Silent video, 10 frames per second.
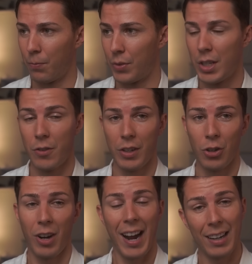This
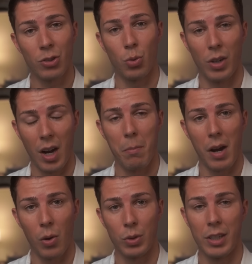video had to come
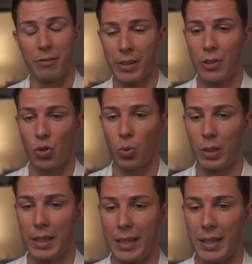out eventually.